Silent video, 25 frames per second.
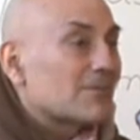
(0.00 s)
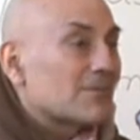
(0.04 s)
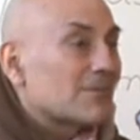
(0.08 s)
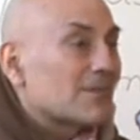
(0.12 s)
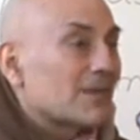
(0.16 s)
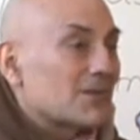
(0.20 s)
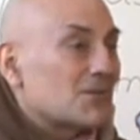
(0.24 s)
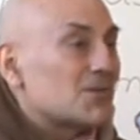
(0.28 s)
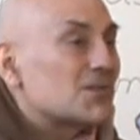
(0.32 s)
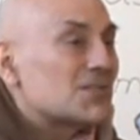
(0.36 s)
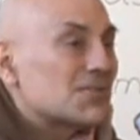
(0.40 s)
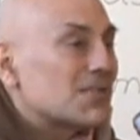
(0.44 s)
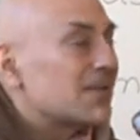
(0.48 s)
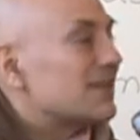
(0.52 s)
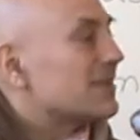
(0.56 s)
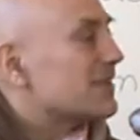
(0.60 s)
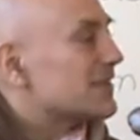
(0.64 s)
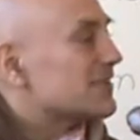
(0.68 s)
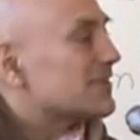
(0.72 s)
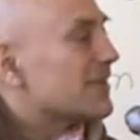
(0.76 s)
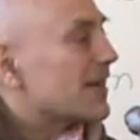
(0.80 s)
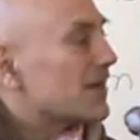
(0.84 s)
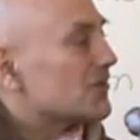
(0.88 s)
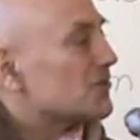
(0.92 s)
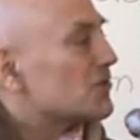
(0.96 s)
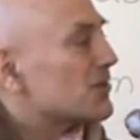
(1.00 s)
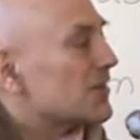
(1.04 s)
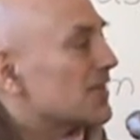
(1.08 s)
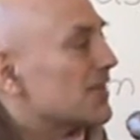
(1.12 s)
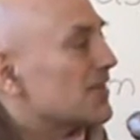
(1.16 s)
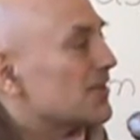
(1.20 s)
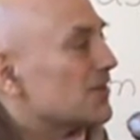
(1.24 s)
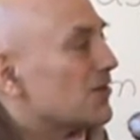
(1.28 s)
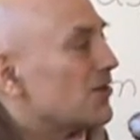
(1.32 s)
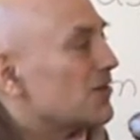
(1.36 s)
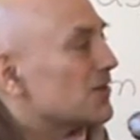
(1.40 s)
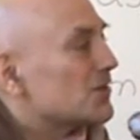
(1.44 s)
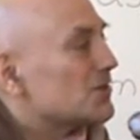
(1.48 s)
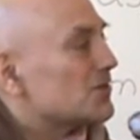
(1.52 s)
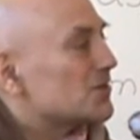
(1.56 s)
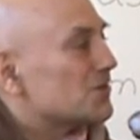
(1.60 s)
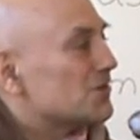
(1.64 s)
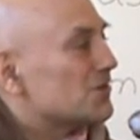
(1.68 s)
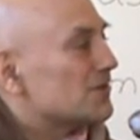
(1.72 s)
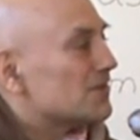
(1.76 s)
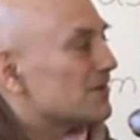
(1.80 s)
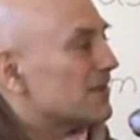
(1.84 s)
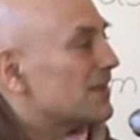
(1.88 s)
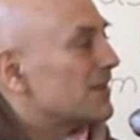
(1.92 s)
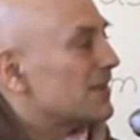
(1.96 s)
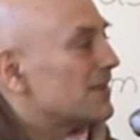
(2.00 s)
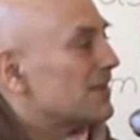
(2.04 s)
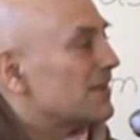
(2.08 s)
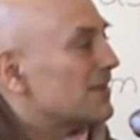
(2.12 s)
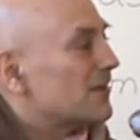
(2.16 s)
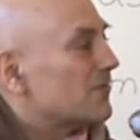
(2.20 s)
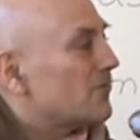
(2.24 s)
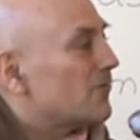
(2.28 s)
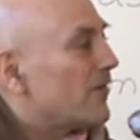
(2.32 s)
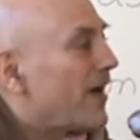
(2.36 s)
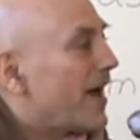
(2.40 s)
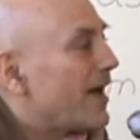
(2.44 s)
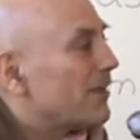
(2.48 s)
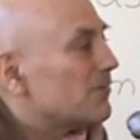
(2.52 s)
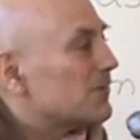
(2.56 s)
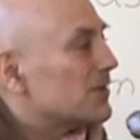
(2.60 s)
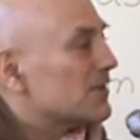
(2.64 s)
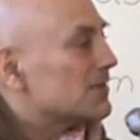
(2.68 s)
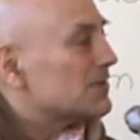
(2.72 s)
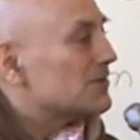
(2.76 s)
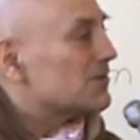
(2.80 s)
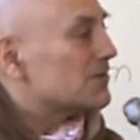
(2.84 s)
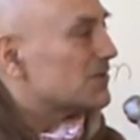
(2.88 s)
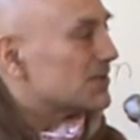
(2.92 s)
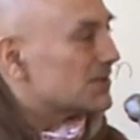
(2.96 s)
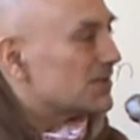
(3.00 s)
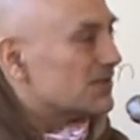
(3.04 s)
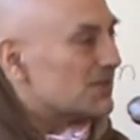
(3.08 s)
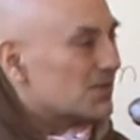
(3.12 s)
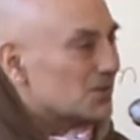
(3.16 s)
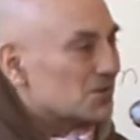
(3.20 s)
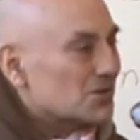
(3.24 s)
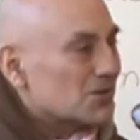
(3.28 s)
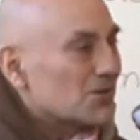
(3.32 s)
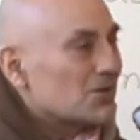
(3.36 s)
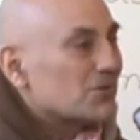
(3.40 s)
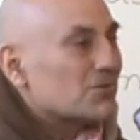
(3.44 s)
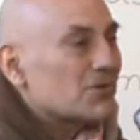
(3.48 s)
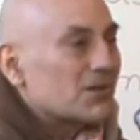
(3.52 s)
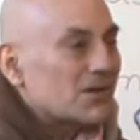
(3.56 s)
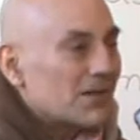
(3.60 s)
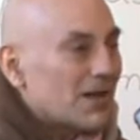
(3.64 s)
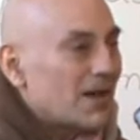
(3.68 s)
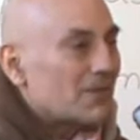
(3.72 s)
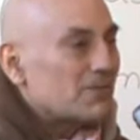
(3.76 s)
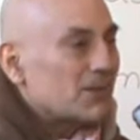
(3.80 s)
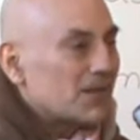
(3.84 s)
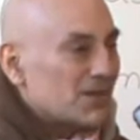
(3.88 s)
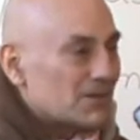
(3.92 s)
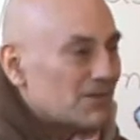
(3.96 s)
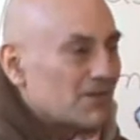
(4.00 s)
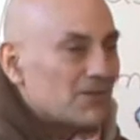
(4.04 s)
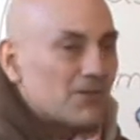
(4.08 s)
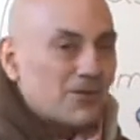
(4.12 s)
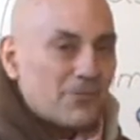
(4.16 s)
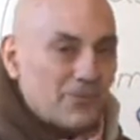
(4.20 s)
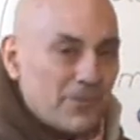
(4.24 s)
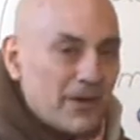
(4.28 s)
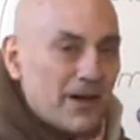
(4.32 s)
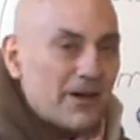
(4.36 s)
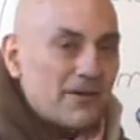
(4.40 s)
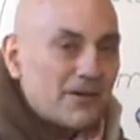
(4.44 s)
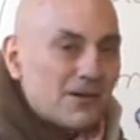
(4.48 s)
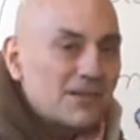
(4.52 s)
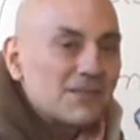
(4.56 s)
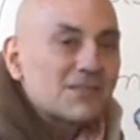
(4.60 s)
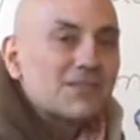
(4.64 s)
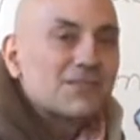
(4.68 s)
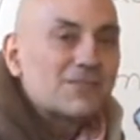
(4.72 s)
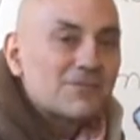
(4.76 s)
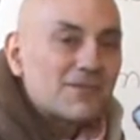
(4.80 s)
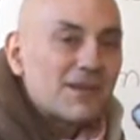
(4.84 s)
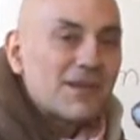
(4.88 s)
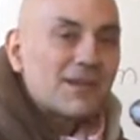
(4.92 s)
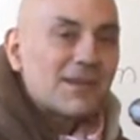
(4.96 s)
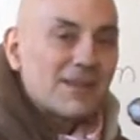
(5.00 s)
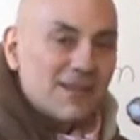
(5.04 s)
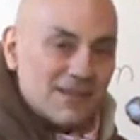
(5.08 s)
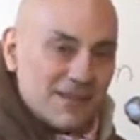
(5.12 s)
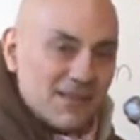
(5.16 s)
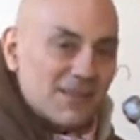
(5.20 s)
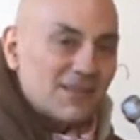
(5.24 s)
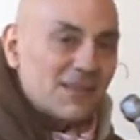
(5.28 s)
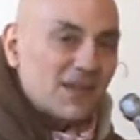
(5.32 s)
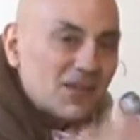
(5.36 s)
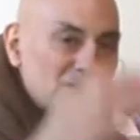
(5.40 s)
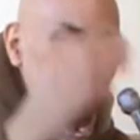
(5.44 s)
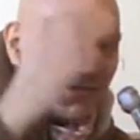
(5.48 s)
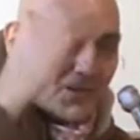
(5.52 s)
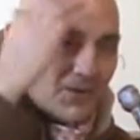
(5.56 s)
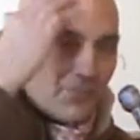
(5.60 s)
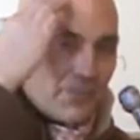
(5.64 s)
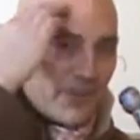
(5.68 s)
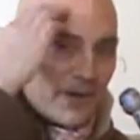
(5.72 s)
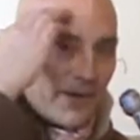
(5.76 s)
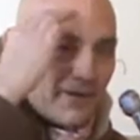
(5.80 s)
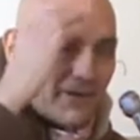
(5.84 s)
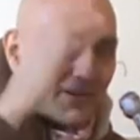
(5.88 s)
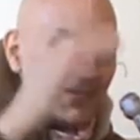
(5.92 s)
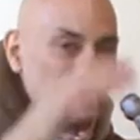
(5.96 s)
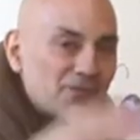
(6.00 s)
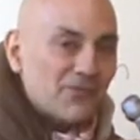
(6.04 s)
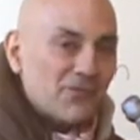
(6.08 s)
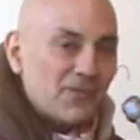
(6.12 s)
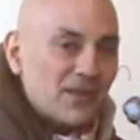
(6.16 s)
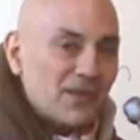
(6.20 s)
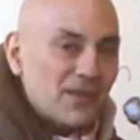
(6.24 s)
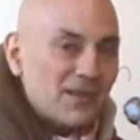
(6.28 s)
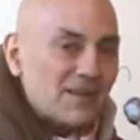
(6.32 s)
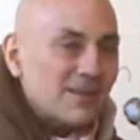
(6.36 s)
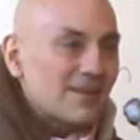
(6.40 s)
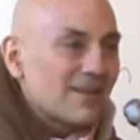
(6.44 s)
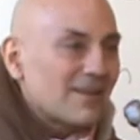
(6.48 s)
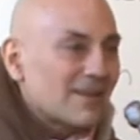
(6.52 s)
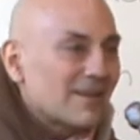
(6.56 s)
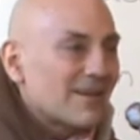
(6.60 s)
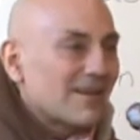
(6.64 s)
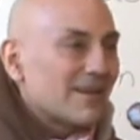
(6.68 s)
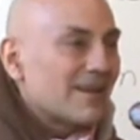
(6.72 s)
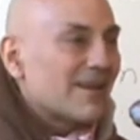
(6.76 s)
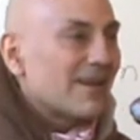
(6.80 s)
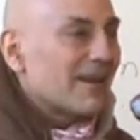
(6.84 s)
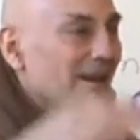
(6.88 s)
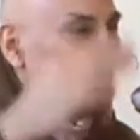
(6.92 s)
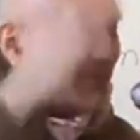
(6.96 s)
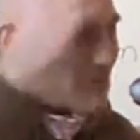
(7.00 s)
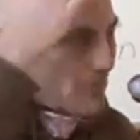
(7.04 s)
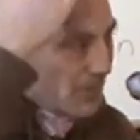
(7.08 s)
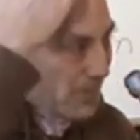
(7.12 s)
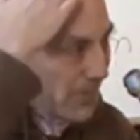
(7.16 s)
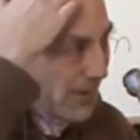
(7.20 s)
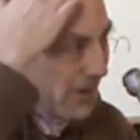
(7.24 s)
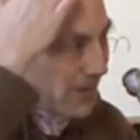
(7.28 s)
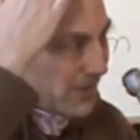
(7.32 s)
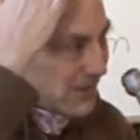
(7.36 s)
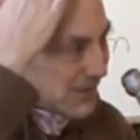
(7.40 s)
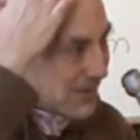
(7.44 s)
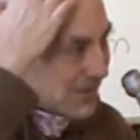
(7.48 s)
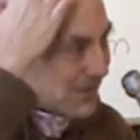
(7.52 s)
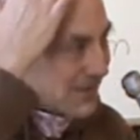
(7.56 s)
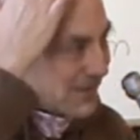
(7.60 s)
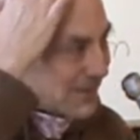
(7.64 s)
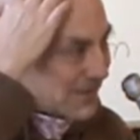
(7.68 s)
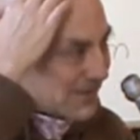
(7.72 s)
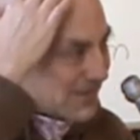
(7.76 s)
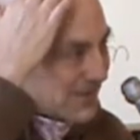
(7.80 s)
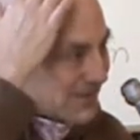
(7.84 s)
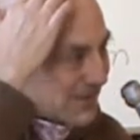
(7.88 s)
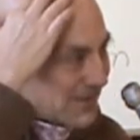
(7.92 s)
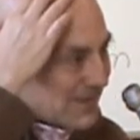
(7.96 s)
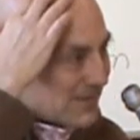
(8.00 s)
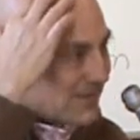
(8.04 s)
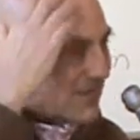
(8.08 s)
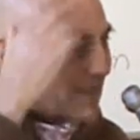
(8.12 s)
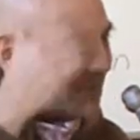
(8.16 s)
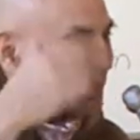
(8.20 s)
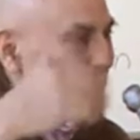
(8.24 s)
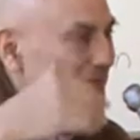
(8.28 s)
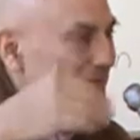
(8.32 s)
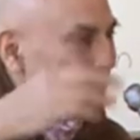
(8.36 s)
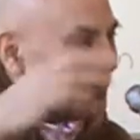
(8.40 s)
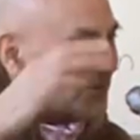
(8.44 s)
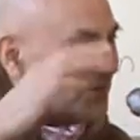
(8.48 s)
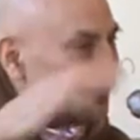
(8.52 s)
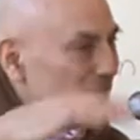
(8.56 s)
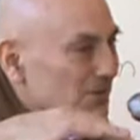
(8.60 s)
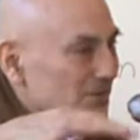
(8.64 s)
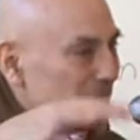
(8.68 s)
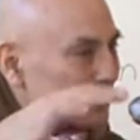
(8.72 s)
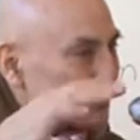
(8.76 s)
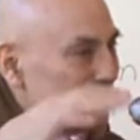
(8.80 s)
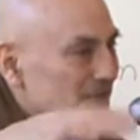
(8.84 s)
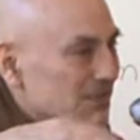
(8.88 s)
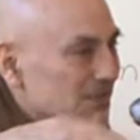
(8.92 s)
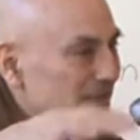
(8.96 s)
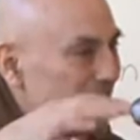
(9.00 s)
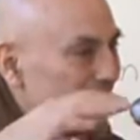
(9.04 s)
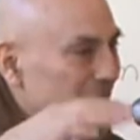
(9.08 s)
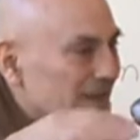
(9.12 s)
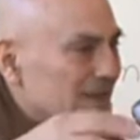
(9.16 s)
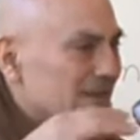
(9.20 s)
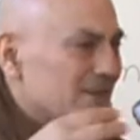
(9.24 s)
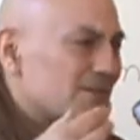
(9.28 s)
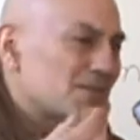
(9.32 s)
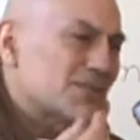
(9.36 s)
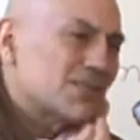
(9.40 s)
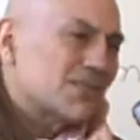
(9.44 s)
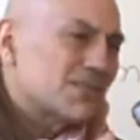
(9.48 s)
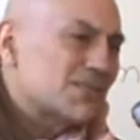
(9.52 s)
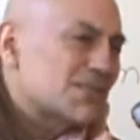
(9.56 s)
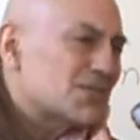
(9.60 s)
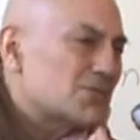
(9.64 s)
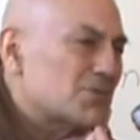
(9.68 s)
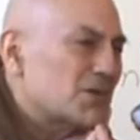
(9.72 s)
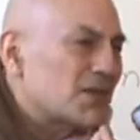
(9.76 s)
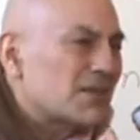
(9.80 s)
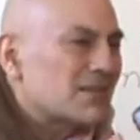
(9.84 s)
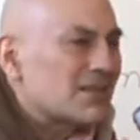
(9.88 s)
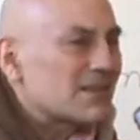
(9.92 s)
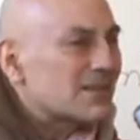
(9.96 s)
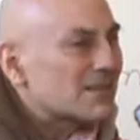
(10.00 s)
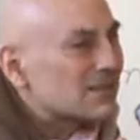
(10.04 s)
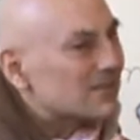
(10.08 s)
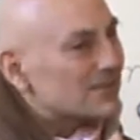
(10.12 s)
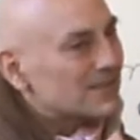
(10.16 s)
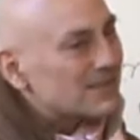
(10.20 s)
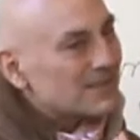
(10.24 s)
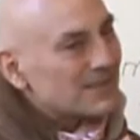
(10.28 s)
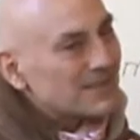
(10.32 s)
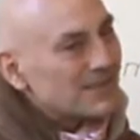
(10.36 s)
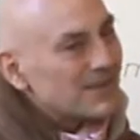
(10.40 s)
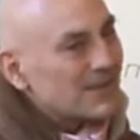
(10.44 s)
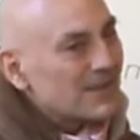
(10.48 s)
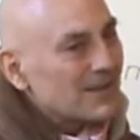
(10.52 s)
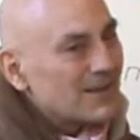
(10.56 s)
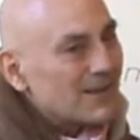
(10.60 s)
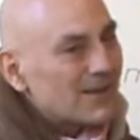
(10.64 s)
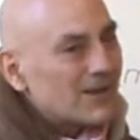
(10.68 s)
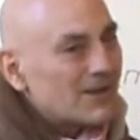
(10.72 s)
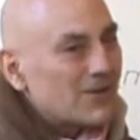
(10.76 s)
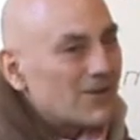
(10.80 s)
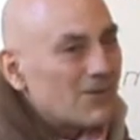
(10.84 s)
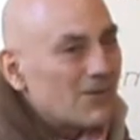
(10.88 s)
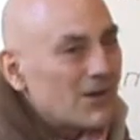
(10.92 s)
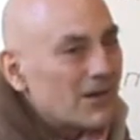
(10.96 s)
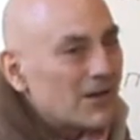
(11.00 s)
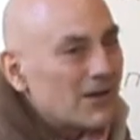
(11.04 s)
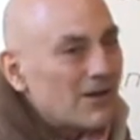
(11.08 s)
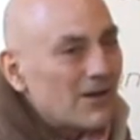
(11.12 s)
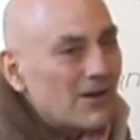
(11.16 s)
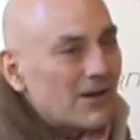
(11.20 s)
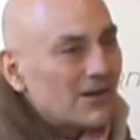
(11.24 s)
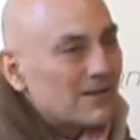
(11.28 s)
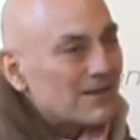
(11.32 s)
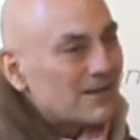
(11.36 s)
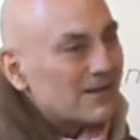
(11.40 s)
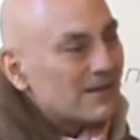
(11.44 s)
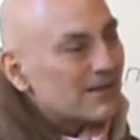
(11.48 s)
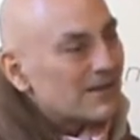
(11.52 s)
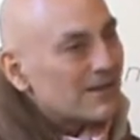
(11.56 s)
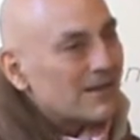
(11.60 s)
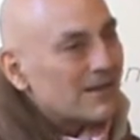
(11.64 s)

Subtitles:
You see this actually in cultured Indian families. You see the children coming to their parents, right? And they touch their parents' feet, and the parents touch their children's head. There's a sweetness going on.